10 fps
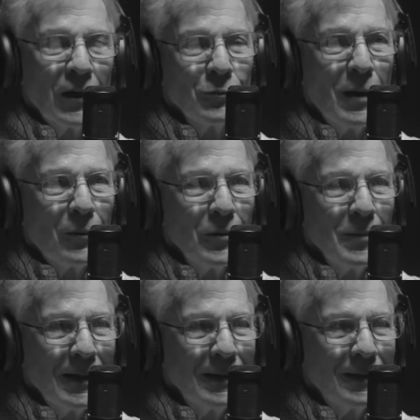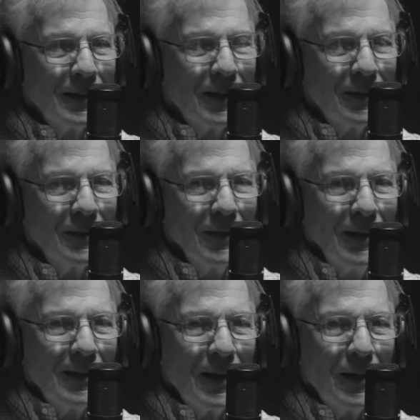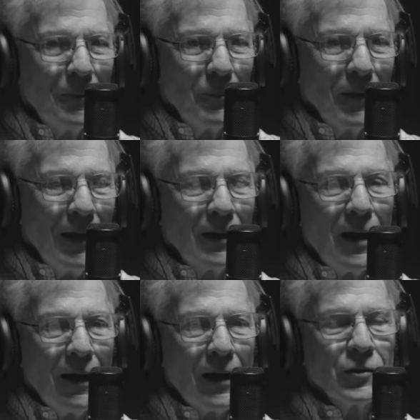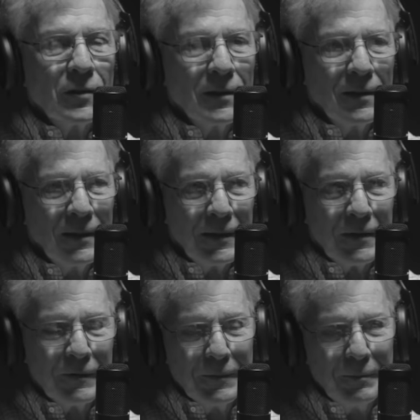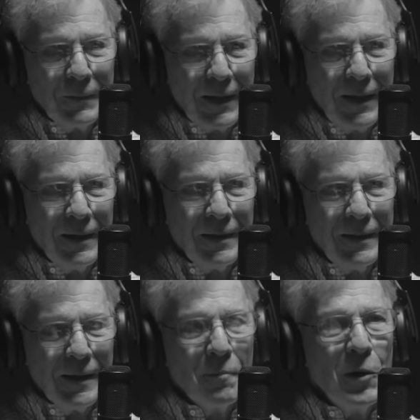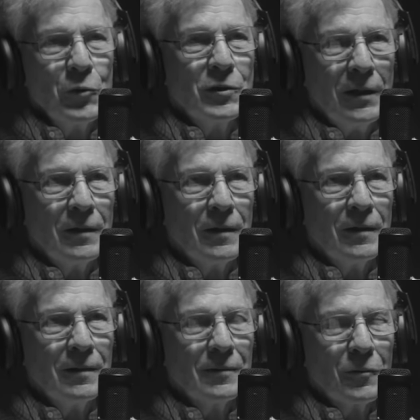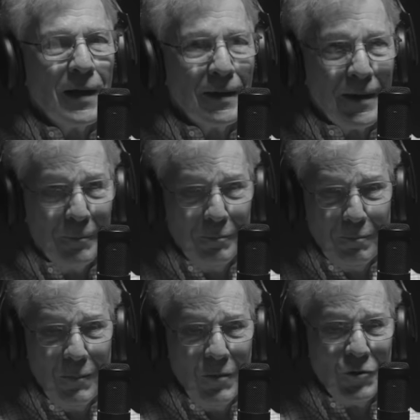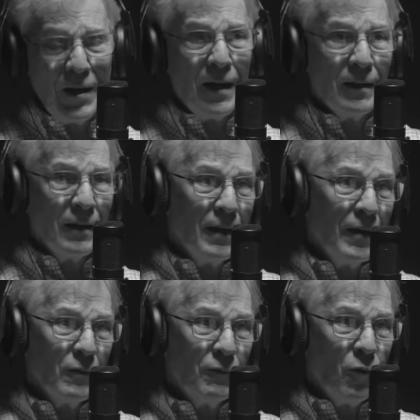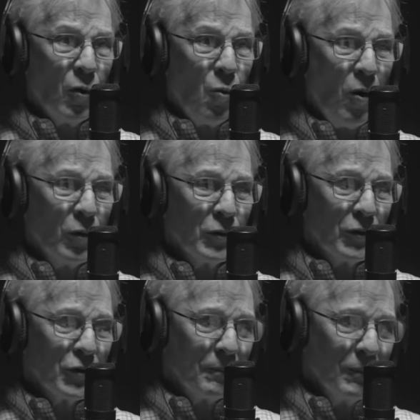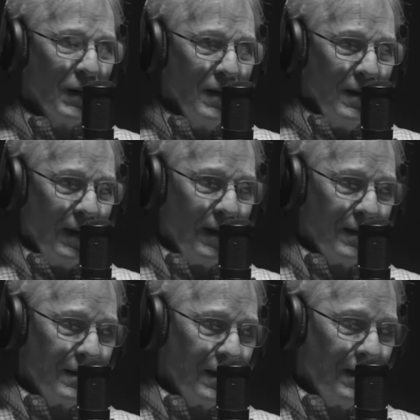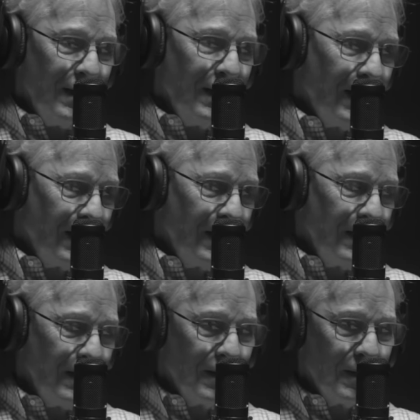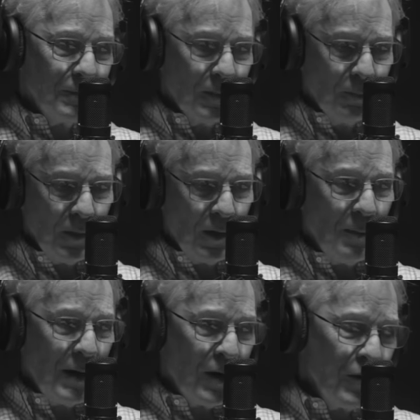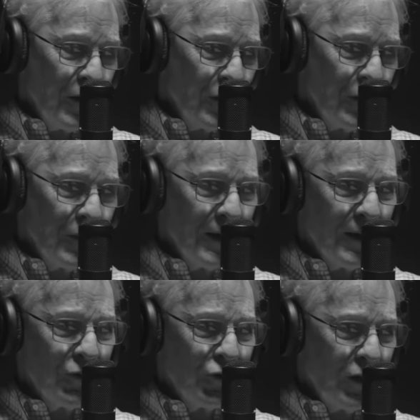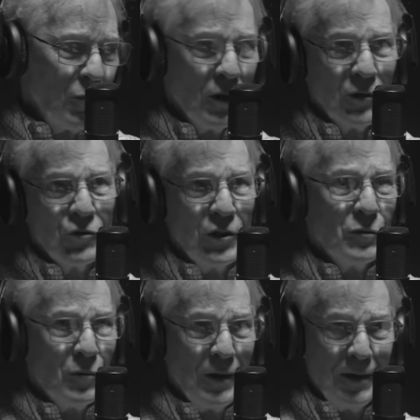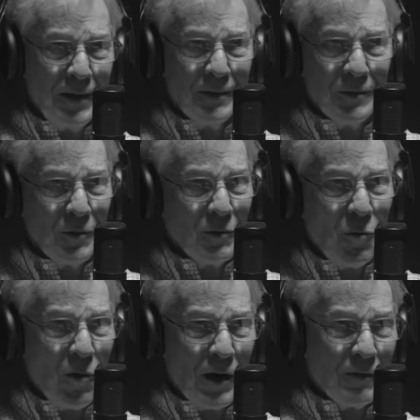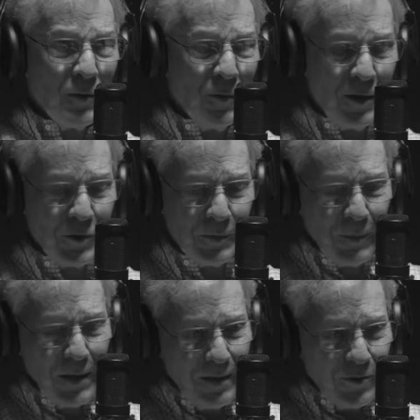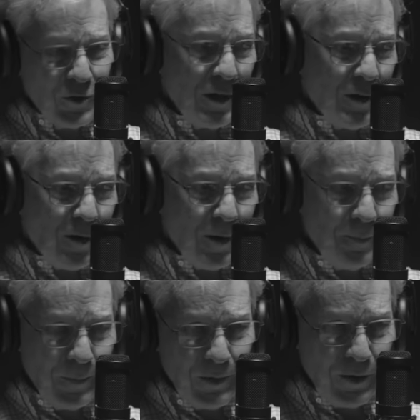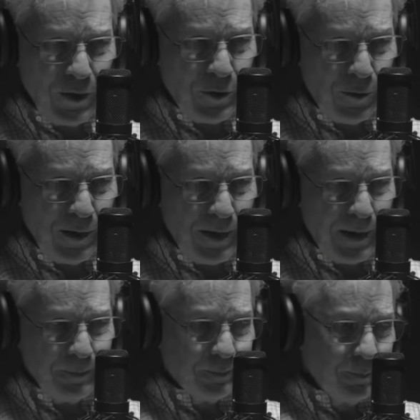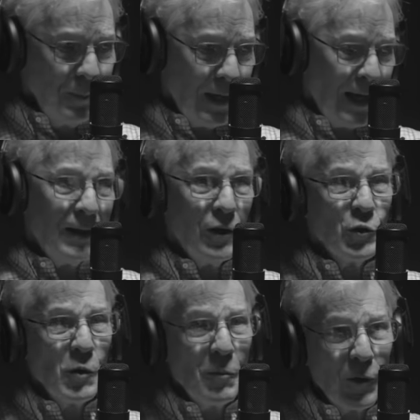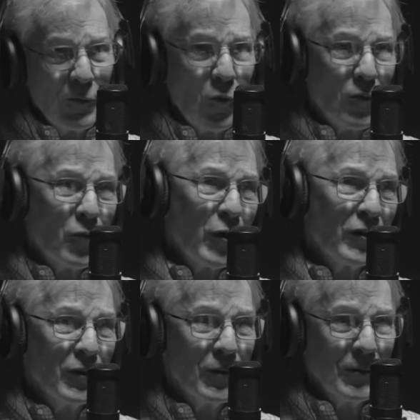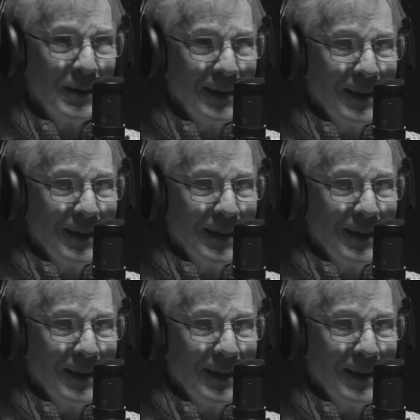that was my roommate. He and I actually lived in a motel right outside the gate of Fort Walters, and he had a Camaro Z28, whatever it was, Z car, Z28, I had the Oldsmobile 442,